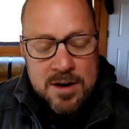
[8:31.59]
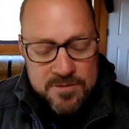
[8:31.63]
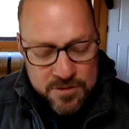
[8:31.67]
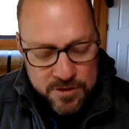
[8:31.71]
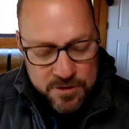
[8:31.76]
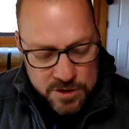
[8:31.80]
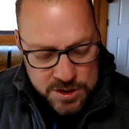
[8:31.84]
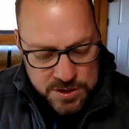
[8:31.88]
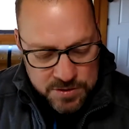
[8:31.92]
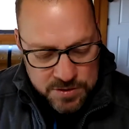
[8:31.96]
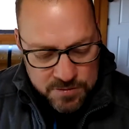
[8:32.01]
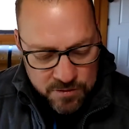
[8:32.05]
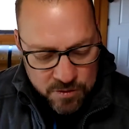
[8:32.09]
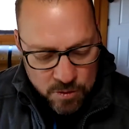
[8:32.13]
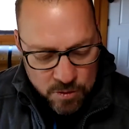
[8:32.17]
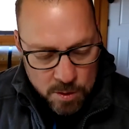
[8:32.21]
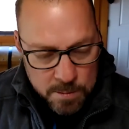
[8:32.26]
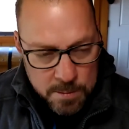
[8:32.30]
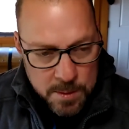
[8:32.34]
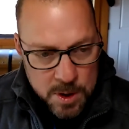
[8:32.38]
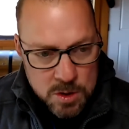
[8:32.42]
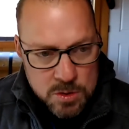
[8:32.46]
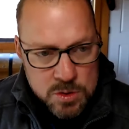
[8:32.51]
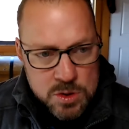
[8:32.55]
First and
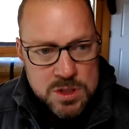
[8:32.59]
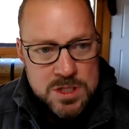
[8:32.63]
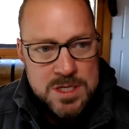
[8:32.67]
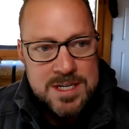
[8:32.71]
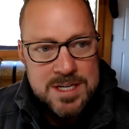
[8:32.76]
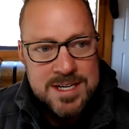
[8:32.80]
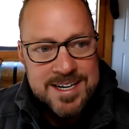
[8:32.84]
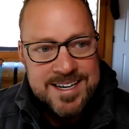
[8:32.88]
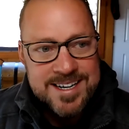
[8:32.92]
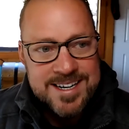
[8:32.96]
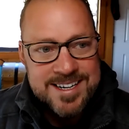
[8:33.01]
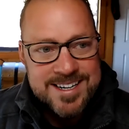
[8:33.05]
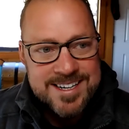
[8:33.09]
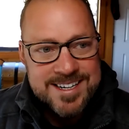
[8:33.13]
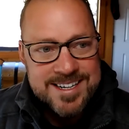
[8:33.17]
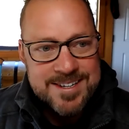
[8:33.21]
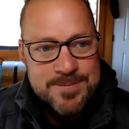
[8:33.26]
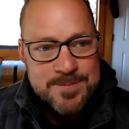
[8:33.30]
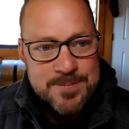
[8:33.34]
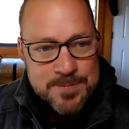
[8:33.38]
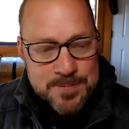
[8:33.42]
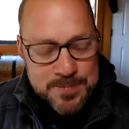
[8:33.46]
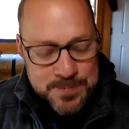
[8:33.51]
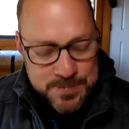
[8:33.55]
foremost,
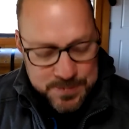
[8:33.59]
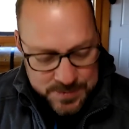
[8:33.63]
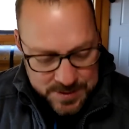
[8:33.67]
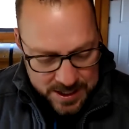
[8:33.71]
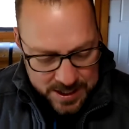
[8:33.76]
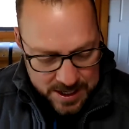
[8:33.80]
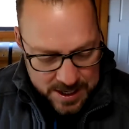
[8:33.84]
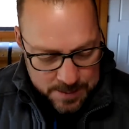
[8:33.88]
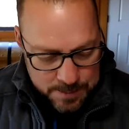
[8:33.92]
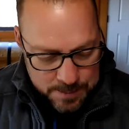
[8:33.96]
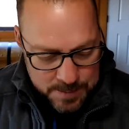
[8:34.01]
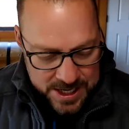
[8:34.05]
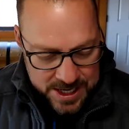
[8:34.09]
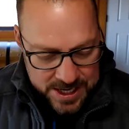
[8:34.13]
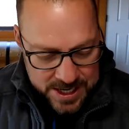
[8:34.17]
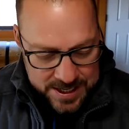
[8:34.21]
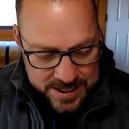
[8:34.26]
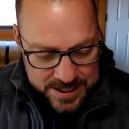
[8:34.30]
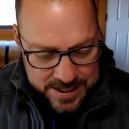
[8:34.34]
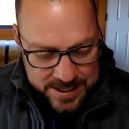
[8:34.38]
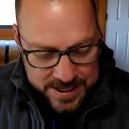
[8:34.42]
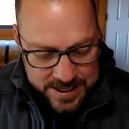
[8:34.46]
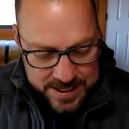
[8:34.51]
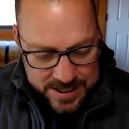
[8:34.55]
I'm going
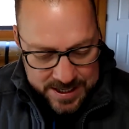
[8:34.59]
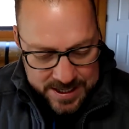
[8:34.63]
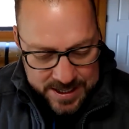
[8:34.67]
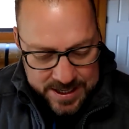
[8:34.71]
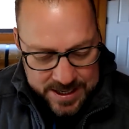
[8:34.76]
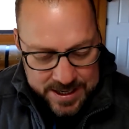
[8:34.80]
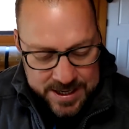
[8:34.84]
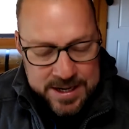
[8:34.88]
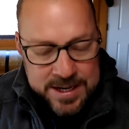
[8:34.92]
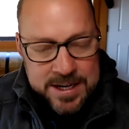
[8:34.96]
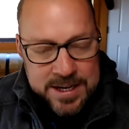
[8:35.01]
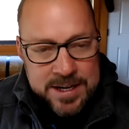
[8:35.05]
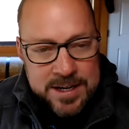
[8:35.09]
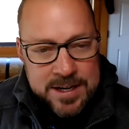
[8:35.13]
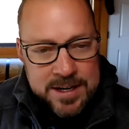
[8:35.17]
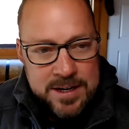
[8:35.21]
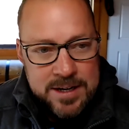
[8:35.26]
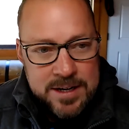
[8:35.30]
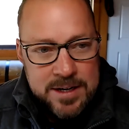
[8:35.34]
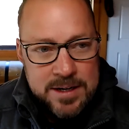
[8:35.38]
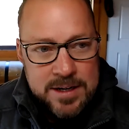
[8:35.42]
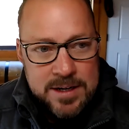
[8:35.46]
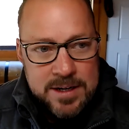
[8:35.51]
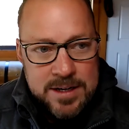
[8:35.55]

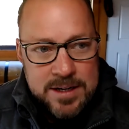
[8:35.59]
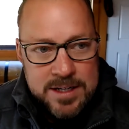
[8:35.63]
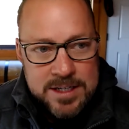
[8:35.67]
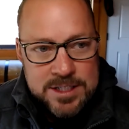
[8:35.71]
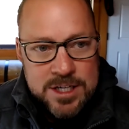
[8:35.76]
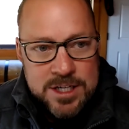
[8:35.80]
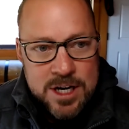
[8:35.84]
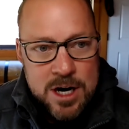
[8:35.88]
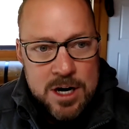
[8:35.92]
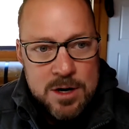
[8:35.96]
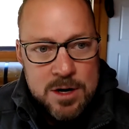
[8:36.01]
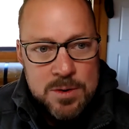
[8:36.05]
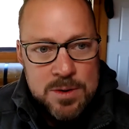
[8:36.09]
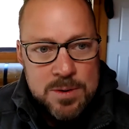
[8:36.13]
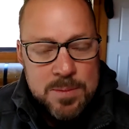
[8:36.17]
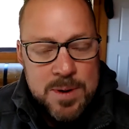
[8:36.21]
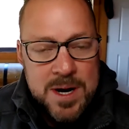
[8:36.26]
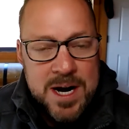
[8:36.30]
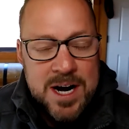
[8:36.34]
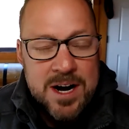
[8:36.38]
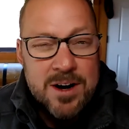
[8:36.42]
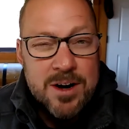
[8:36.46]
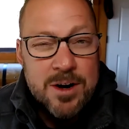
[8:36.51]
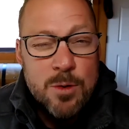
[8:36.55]
to talk
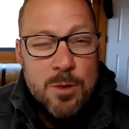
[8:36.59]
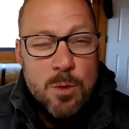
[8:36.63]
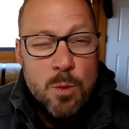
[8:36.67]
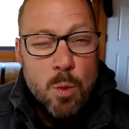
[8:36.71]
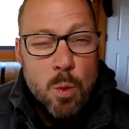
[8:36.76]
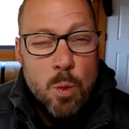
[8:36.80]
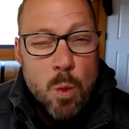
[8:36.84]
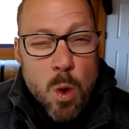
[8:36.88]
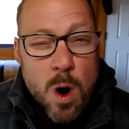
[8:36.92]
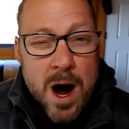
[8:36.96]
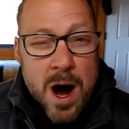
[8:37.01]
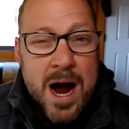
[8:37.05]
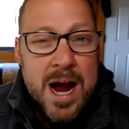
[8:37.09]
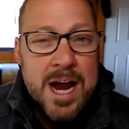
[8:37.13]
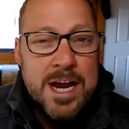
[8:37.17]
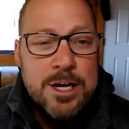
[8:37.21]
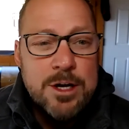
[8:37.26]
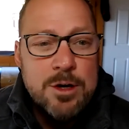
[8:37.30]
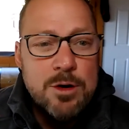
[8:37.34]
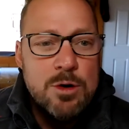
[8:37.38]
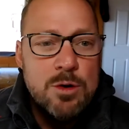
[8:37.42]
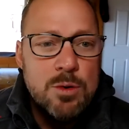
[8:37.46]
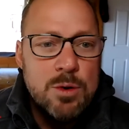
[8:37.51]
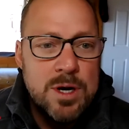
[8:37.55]
about why
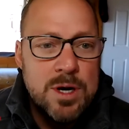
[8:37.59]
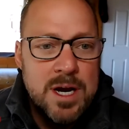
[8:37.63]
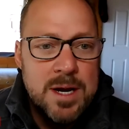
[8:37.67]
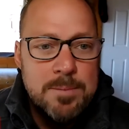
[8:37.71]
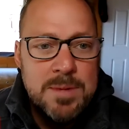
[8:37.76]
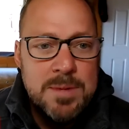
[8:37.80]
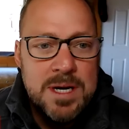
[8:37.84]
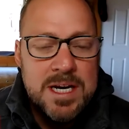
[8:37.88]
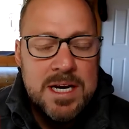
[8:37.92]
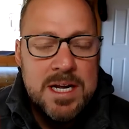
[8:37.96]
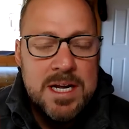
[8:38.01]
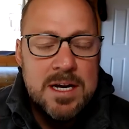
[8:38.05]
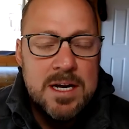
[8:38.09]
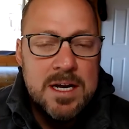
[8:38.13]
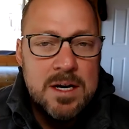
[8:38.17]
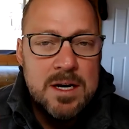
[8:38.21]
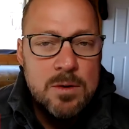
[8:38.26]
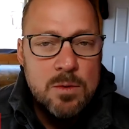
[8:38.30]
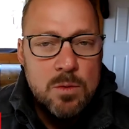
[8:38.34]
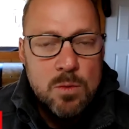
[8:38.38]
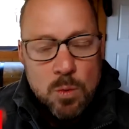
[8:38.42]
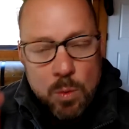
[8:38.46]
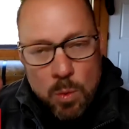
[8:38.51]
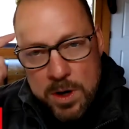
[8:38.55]
you create media.
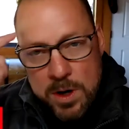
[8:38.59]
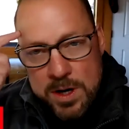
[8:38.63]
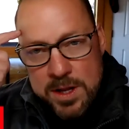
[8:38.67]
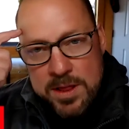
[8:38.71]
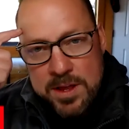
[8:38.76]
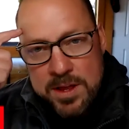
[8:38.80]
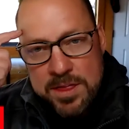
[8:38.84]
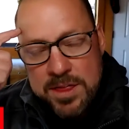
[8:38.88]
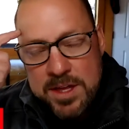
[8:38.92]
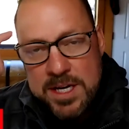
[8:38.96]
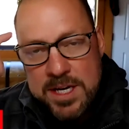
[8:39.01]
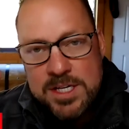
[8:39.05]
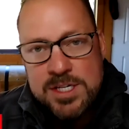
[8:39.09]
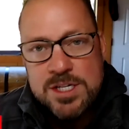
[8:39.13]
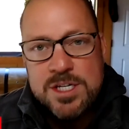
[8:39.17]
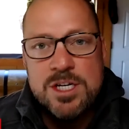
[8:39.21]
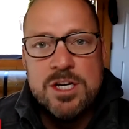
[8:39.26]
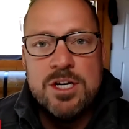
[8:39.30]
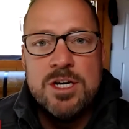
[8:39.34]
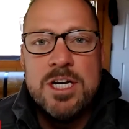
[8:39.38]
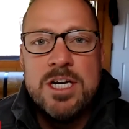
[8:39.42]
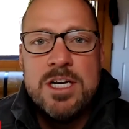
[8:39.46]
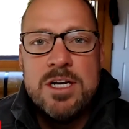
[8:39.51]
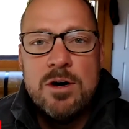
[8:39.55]
And one of the things
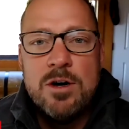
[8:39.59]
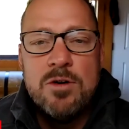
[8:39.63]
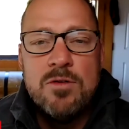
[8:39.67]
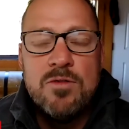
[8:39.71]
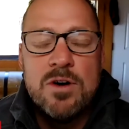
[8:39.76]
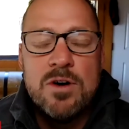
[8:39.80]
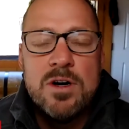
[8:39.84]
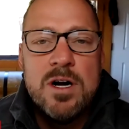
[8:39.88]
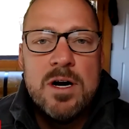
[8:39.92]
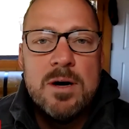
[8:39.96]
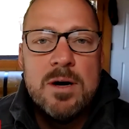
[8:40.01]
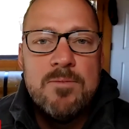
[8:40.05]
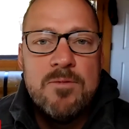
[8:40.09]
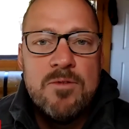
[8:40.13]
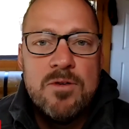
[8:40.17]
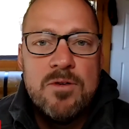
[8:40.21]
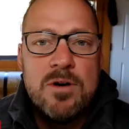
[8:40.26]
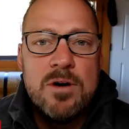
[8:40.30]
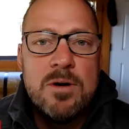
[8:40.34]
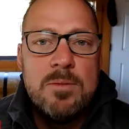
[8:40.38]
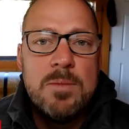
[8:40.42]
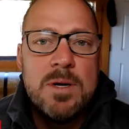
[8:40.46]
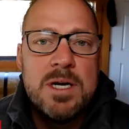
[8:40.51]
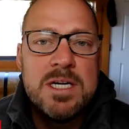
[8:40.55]
that you need to overcome
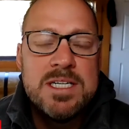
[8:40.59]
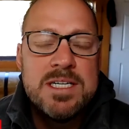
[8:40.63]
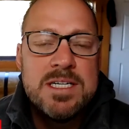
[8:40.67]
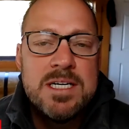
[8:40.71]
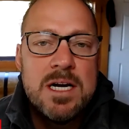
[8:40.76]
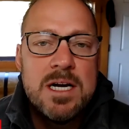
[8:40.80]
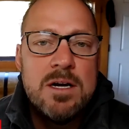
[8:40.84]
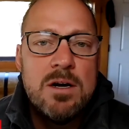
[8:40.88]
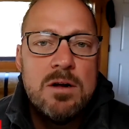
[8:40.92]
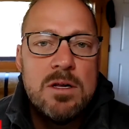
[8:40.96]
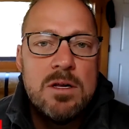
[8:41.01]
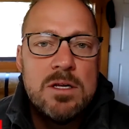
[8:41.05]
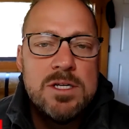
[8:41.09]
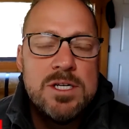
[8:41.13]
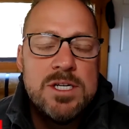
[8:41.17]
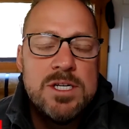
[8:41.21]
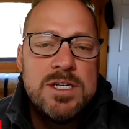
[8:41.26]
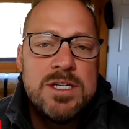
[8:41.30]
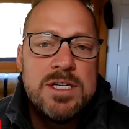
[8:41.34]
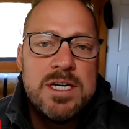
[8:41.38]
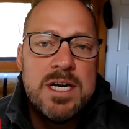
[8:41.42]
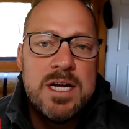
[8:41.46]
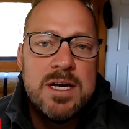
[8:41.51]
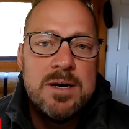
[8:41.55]
from a
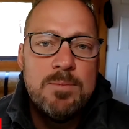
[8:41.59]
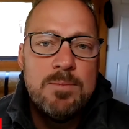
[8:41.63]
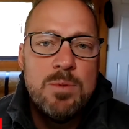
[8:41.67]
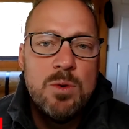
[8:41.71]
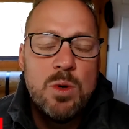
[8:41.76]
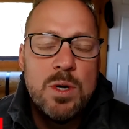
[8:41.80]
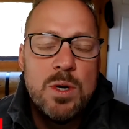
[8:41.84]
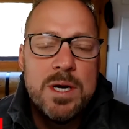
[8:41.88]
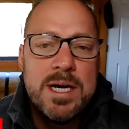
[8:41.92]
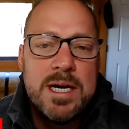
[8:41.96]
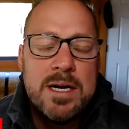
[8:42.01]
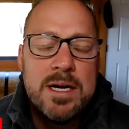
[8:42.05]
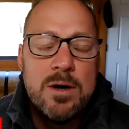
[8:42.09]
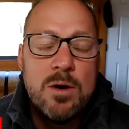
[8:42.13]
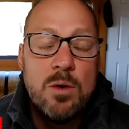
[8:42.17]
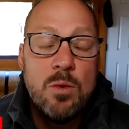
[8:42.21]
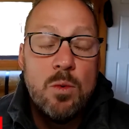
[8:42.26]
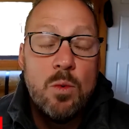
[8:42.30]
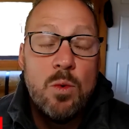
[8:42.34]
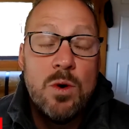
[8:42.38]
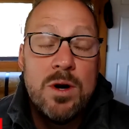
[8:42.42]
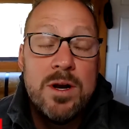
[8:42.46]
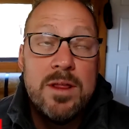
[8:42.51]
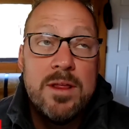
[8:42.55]
psychology standpoint,
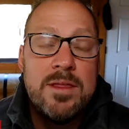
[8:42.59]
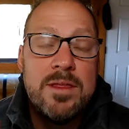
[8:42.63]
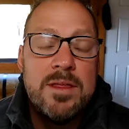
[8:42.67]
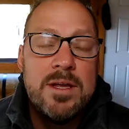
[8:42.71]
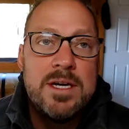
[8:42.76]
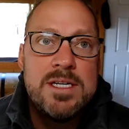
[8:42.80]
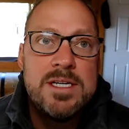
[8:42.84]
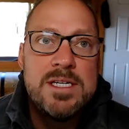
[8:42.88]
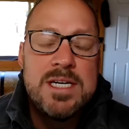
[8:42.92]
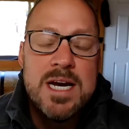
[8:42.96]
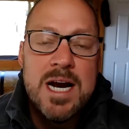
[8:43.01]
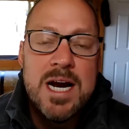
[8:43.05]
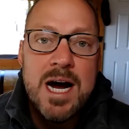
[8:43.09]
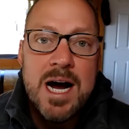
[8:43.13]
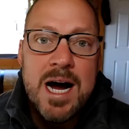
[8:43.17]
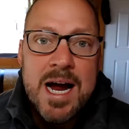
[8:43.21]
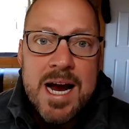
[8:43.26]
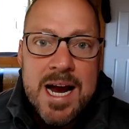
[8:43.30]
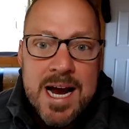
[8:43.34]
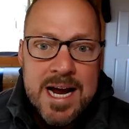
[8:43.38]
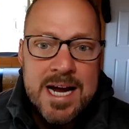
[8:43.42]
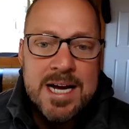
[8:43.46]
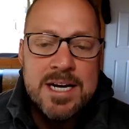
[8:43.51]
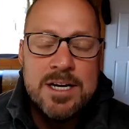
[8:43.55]
or one of the things that
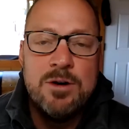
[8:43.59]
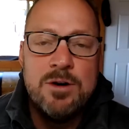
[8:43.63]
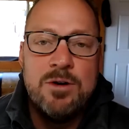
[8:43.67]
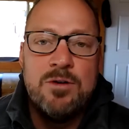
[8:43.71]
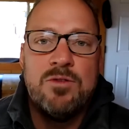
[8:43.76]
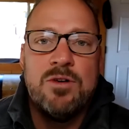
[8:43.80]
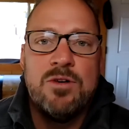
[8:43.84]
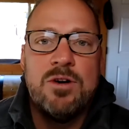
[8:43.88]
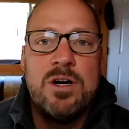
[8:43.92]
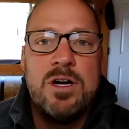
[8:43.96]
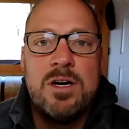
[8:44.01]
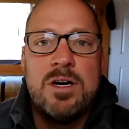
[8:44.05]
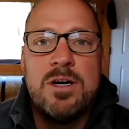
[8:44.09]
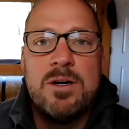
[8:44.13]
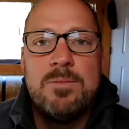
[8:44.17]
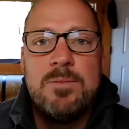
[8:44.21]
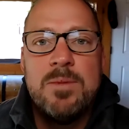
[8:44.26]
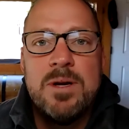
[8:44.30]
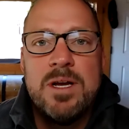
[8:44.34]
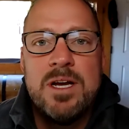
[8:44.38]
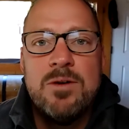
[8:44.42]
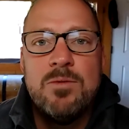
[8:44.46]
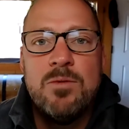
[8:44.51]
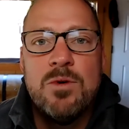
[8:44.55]
I had to
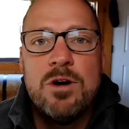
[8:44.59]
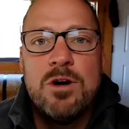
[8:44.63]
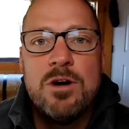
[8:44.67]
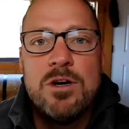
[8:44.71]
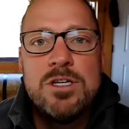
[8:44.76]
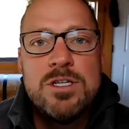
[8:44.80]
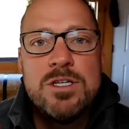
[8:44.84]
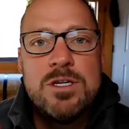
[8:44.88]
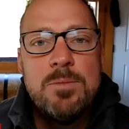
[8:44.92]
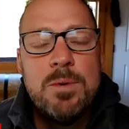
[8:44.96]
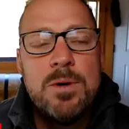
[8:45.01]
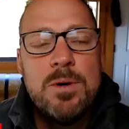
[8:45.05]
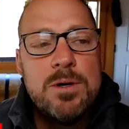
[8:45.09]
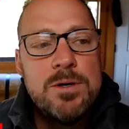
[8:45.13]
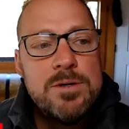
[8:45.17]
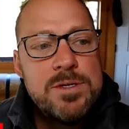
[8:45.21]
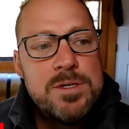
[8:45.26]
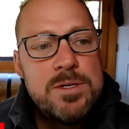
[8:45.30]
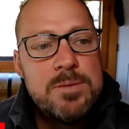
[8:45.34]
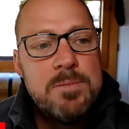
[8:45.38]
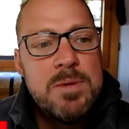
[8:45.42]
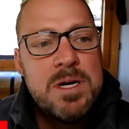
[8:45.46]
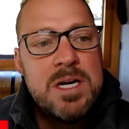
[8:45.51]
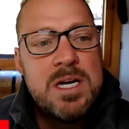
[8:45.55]
overcome in regards to
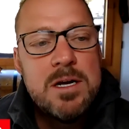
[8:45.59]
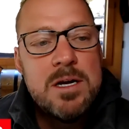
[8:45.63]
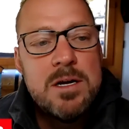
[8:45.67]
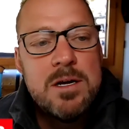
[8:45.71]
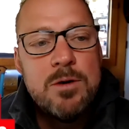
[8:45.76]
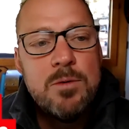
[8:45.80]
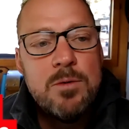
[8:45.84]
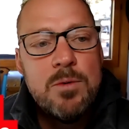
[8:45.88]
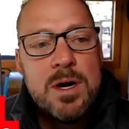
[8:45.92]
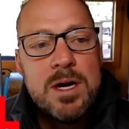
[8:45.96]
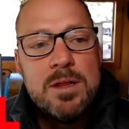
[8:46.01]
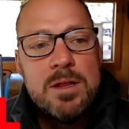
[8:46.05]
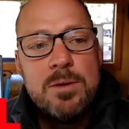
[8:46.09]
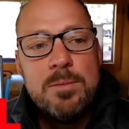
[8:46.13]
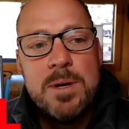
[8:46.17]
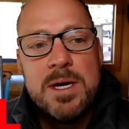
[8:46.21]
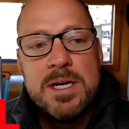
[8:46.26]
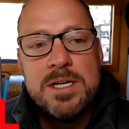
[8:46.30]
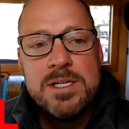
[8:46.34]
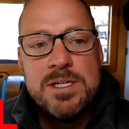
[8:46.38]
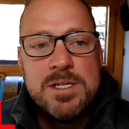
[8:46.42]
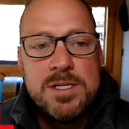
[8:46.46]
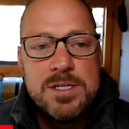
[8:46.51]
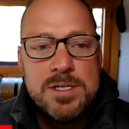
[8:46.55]
producing media on a regular
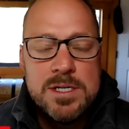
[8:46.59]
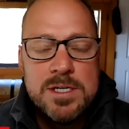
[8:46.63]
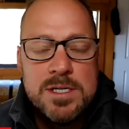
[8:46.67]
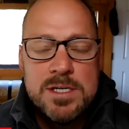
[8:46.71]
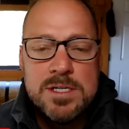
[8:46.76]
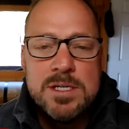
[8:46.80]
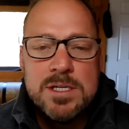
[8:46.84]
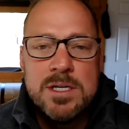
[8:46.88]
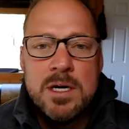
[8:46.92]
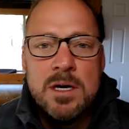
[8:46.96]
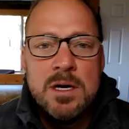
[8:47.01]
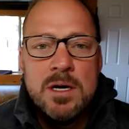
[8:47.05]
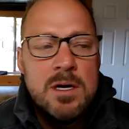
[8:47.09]
basis, is